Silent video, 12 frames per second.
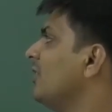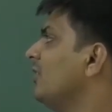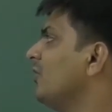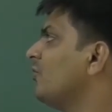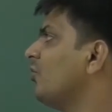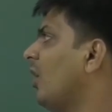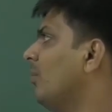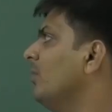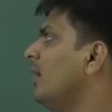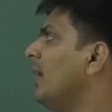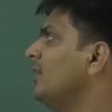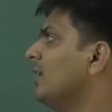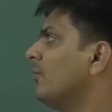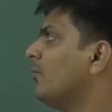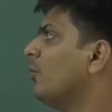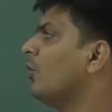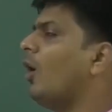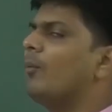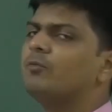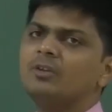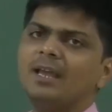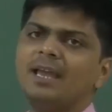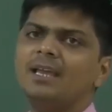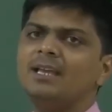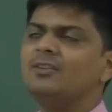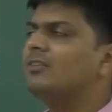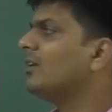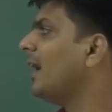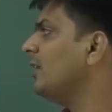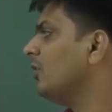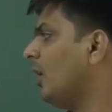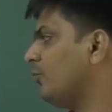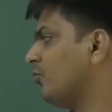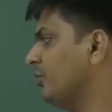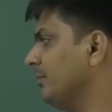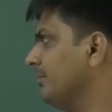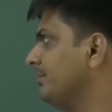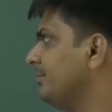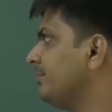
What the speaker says: thunderstorm, and therefore option A is the right option.